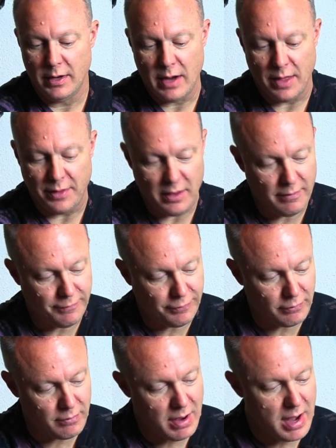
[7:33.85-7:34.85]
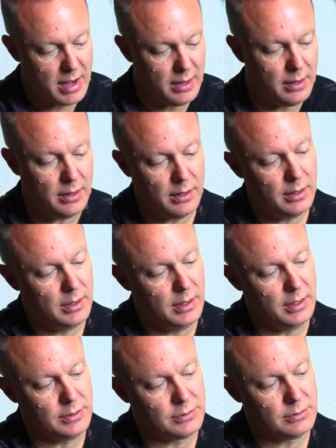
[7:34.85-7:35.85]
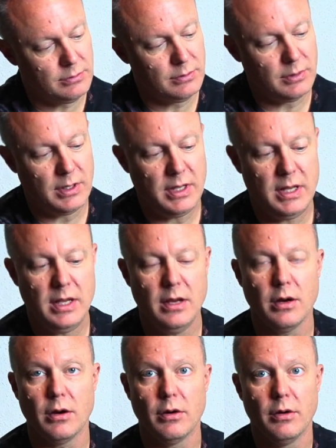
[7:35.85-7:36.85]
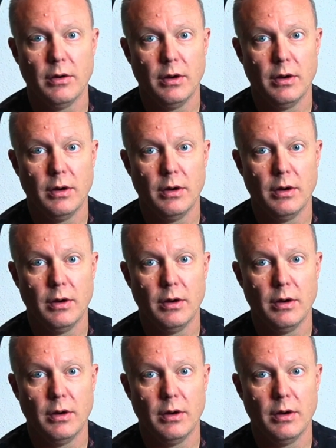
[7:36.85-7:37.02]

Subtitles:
Now the infrared is here